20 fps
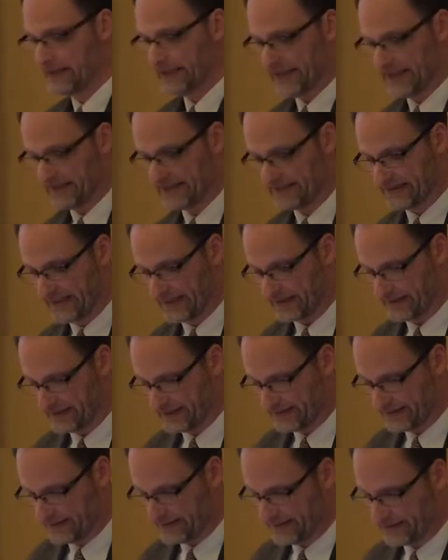and
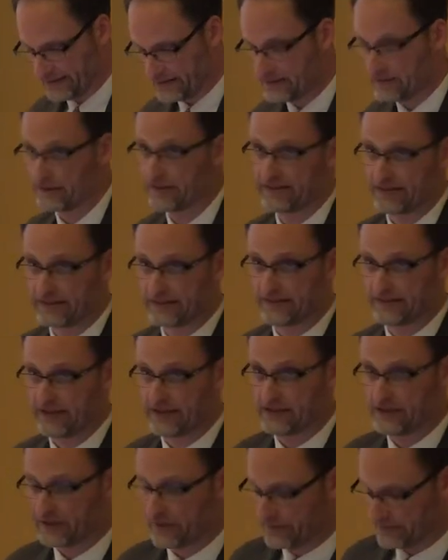sentenced to
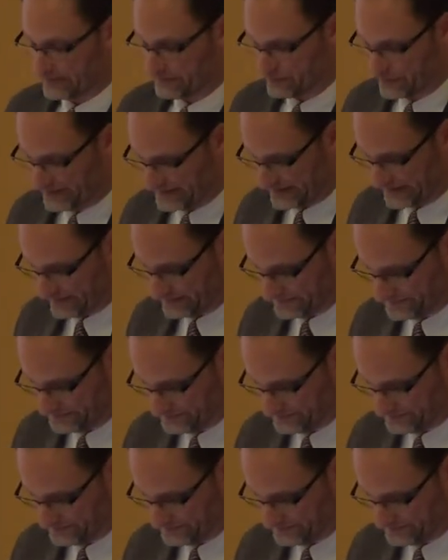16 years in prison.